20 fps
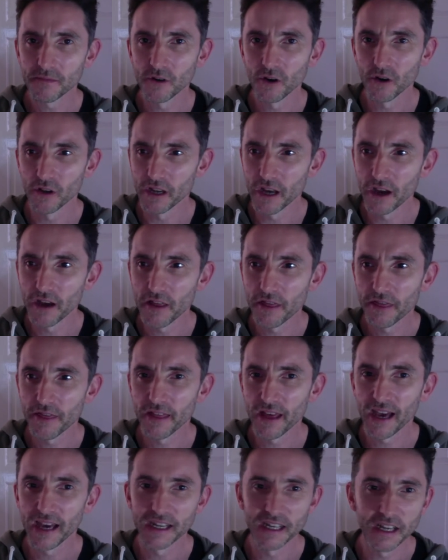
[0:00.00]
on earth,
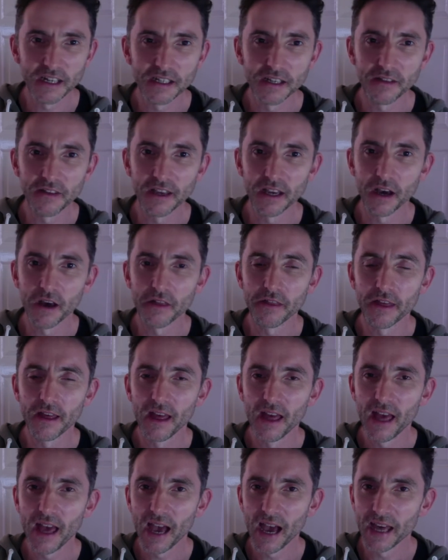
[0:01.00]
and under the earth,
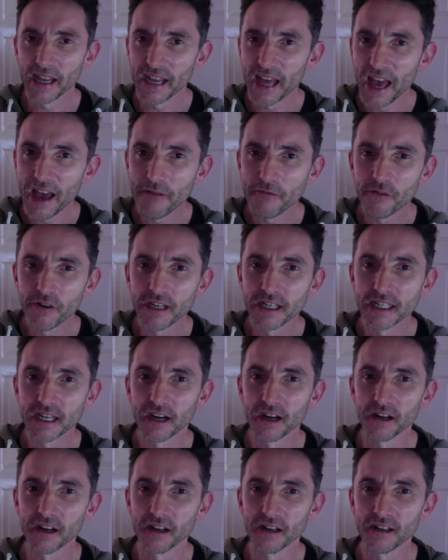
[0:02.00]
and every
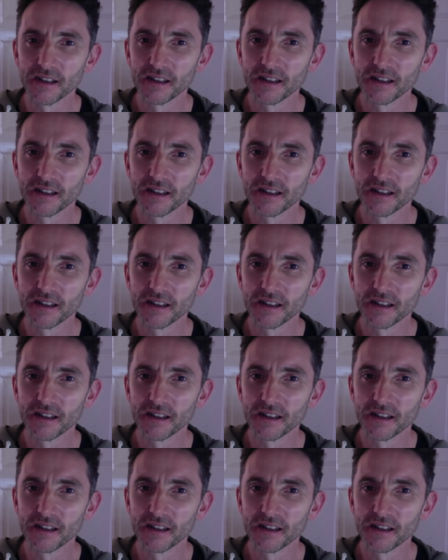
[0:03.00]
tongue